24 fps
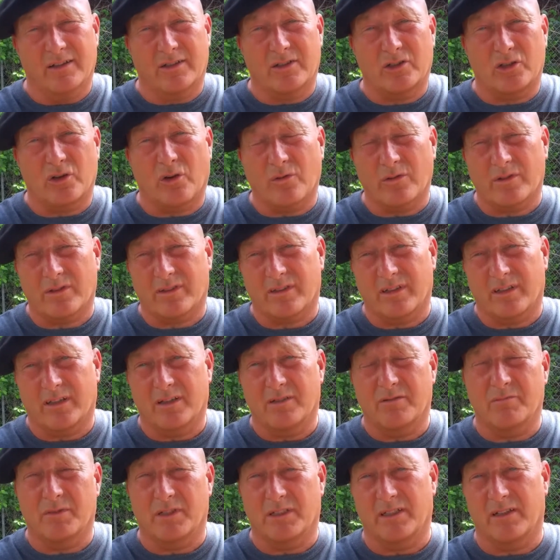toxic
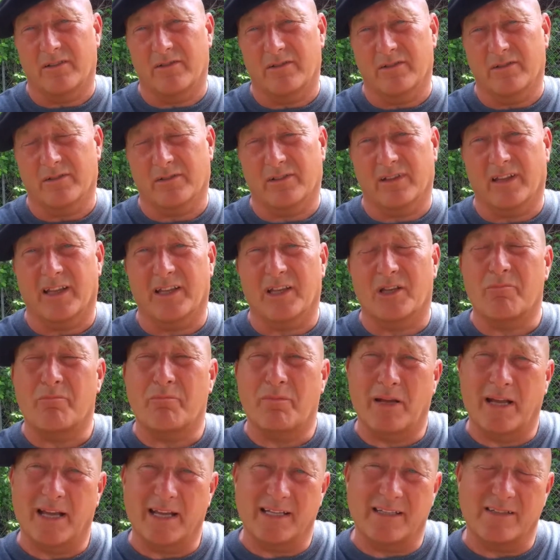materials like
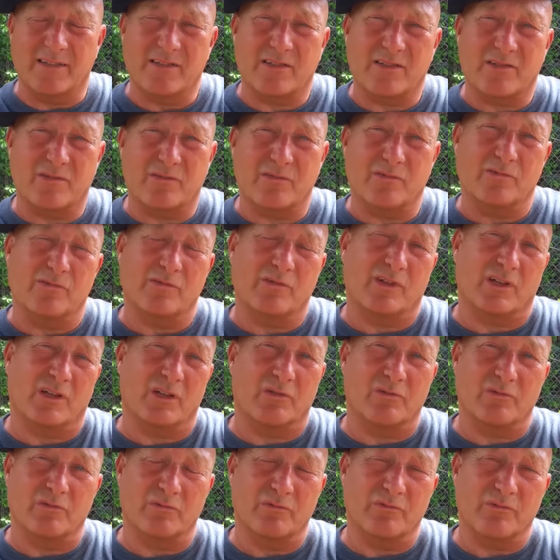paints or
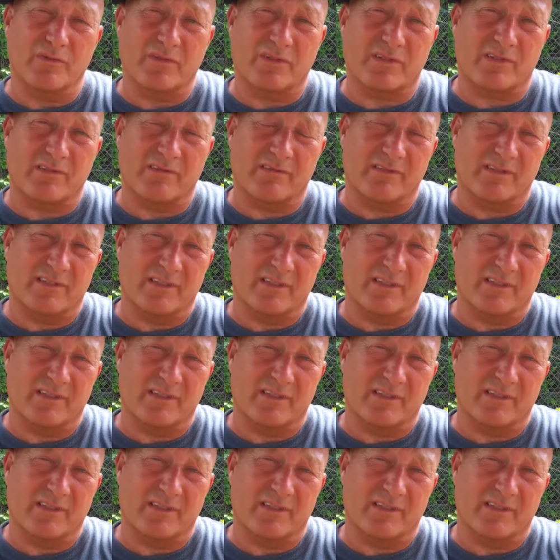glues